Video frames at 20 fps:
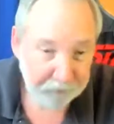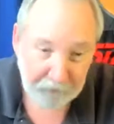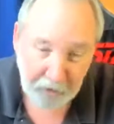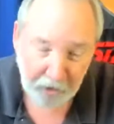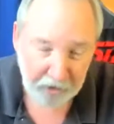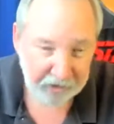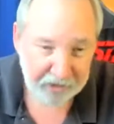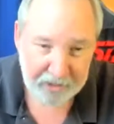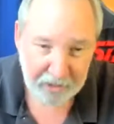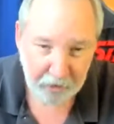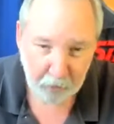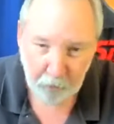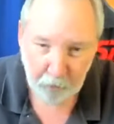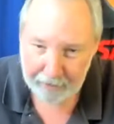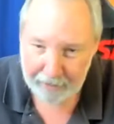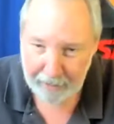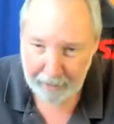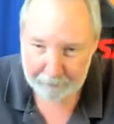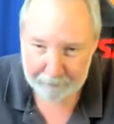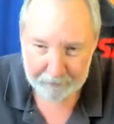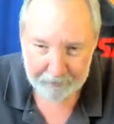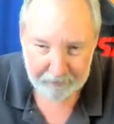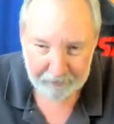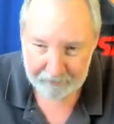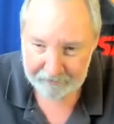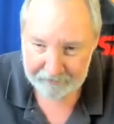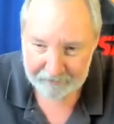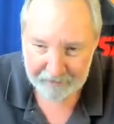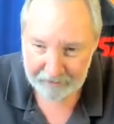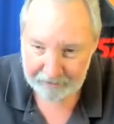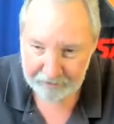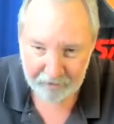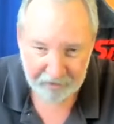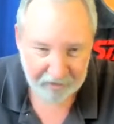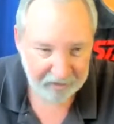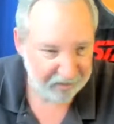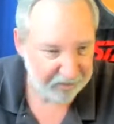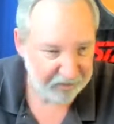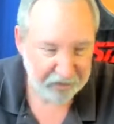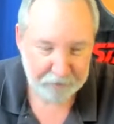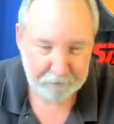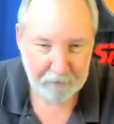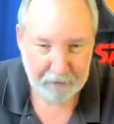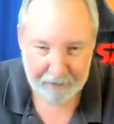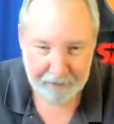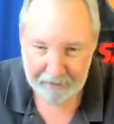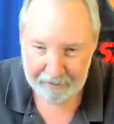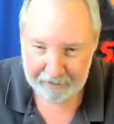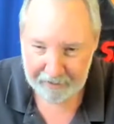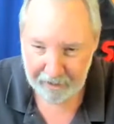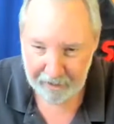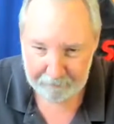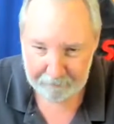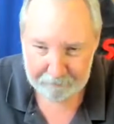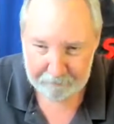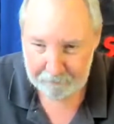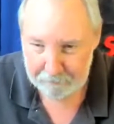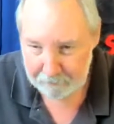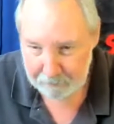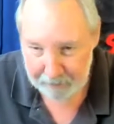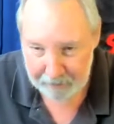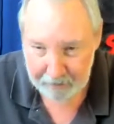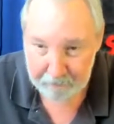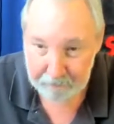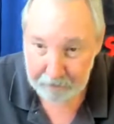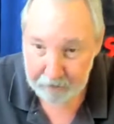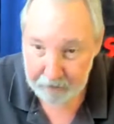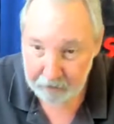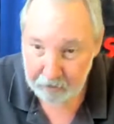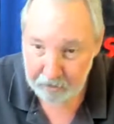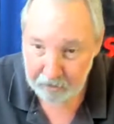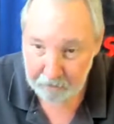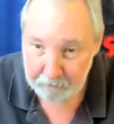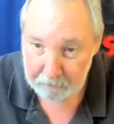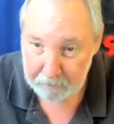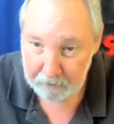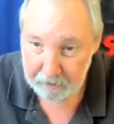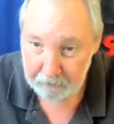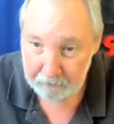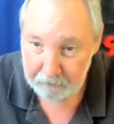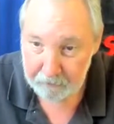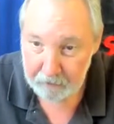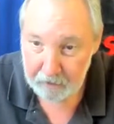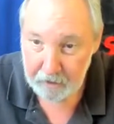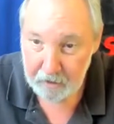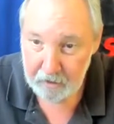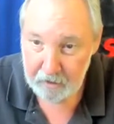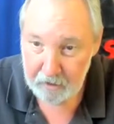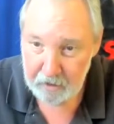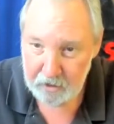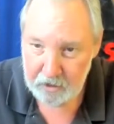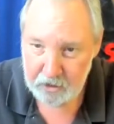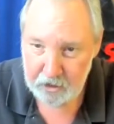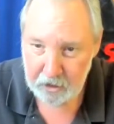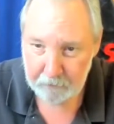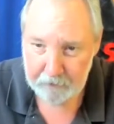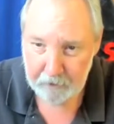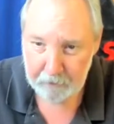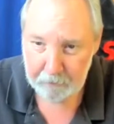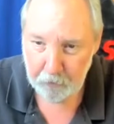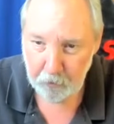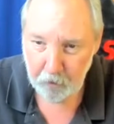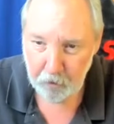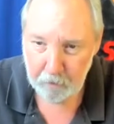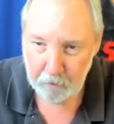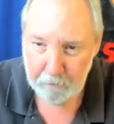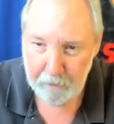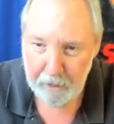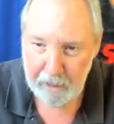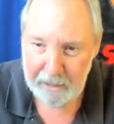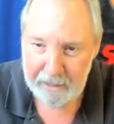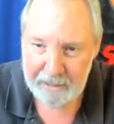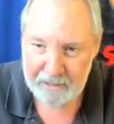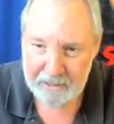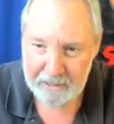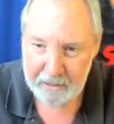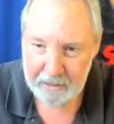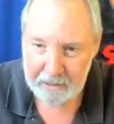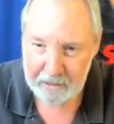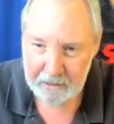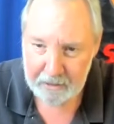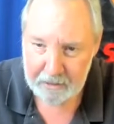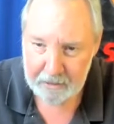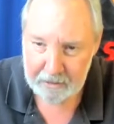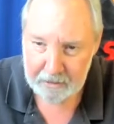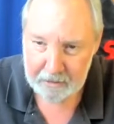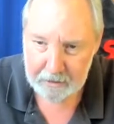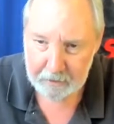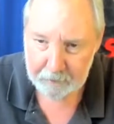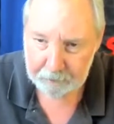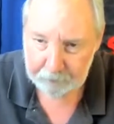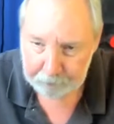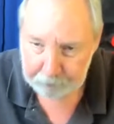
Hard to tell what happened. It, it could have just been a hiccup, but it could have been something more malicious.